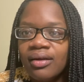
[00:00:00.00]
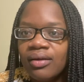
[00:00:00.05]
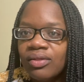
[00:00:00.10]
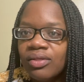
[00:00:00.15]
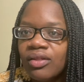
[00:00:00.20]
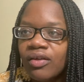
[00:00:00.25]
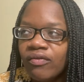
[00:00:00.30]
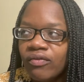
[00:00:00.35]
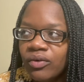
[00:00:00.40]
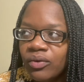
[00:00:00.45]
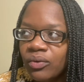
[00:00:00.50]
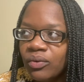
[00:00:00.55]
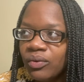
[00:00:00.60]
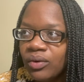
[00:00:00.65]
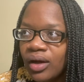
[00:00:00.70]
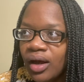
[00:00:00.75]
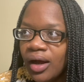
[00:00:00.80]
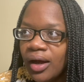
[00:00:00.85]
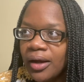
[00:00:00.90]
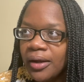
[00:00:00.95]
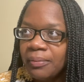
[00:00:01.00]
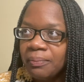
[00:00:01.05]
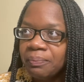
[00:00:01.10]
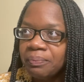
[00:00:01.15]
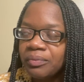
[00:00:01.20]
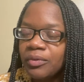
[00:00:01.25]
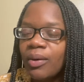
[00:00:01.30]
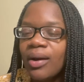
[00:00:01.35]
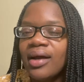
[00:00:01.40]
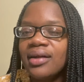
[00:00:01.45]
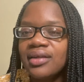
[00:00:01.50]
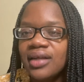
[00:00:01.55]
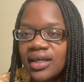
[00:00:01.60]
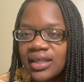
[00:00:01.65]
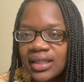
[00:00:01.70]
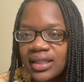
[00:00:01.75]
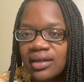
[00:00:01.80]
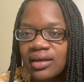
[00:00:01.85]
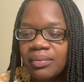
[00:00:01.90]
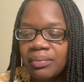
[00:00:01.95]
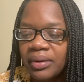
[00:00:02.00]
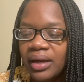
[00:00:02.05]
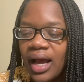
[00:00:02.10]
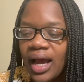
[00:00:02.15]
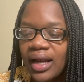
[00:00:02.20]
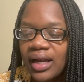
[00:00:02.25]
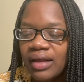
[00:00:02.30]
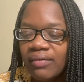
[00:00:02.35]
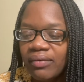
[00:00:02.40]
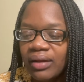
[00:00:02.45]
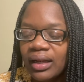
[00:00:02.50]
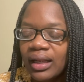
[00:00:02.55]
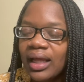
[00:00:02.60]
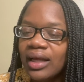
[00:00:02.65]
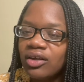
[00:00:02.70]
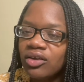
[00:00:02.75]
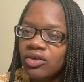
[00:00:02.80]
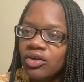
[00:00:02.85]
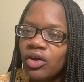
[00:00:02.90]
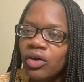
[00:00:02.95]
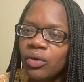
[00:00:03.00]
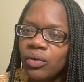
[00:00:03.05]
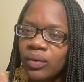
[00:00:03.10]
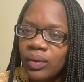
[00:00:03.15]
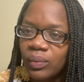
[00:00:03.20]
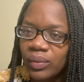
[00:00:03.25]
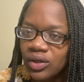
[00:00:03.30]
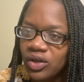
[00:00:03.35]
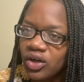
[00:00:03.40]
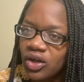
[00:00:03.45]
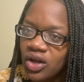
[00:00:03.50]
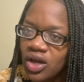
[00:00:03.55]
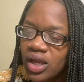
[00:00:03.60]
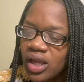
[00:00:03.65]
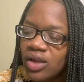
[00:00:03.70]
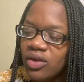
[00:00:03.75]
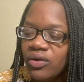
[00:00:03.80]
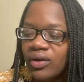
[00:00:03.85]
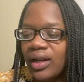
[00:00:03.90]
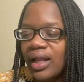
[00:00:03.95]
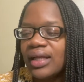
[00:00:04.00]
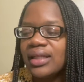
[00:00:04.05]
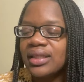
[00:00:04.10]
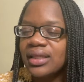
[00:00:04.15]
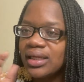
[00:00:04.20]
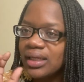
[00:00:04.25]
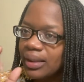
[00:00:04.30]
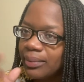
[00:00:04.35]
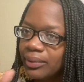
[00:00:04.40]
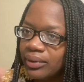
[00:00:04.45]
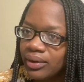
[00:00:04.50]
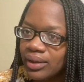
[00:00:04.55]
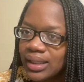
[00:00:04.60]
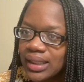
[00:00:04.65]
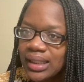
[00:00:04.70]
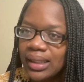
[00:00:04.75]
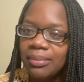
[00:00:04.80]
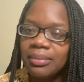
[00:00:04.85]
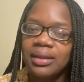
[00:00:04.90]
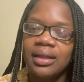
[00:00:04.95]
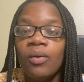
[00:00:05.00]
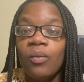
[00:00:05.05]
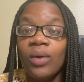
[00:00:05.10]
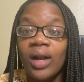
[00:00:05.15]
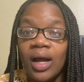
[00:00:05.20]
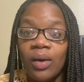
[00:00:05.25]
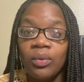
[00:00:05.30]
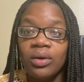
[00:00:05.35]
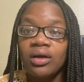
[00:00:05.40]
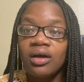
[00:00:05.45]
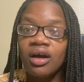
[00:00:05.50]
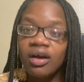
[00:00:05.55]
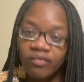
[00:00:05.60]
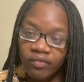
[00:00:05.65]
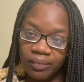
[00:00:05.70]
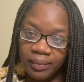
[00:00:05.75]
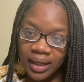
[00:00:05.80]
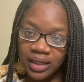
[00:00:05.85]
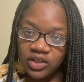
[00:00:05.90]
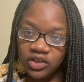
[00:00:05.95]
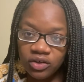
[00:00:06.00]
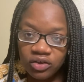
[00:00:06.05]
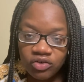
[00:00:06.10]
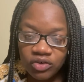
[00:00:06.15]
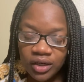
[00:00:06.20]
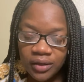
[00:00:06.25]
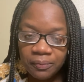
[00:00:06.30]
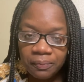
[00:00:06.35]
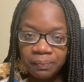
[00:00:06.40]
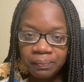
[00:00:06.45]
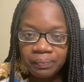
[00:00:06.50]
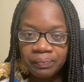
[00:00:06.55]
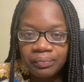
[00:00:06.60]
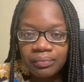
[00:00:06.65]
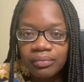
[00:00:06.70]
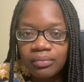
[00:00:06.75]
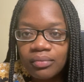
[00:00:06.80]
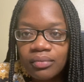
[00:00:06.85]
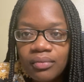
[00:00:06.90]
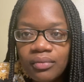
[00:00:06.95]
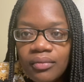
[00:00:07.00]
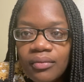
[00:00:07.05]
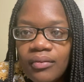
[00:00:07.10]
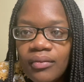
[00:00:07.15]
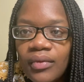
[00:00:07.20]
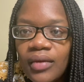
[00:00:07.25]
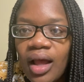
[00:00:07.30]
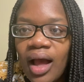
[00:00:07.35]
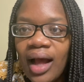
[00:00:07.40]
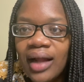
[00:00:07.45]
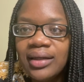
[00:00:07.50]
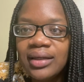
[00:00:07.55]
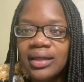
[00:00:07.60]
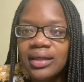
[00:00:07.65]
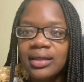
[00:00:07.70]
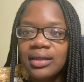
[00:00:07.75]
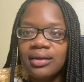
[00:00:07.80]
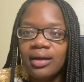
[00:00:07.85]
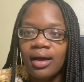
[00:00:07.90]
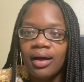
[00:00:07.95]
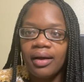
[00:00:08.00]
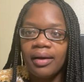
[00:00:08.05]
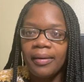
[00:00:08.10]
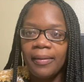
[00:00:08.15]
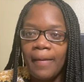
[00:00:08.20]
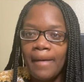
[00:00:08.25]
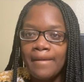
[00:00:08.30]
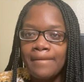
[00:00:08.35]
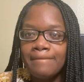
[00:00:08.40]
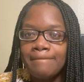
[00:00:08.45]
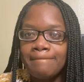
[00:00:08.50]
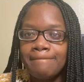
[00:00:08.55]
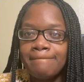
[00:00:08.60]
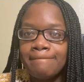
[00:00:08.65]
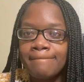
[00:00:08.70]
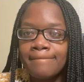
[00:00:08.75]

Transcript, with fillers: the food. Um, I tasted it, but I didn't even, like, you know, when you're cooking, you like to nibble on something. When I would cook for my children, I didn't, um,